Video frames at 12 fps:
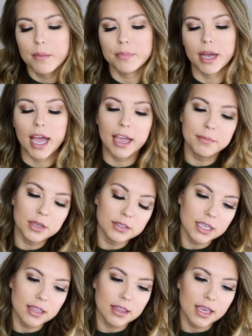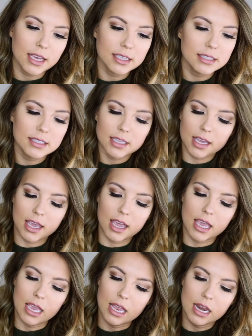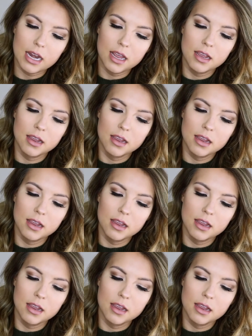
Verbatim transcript: But I'm using this in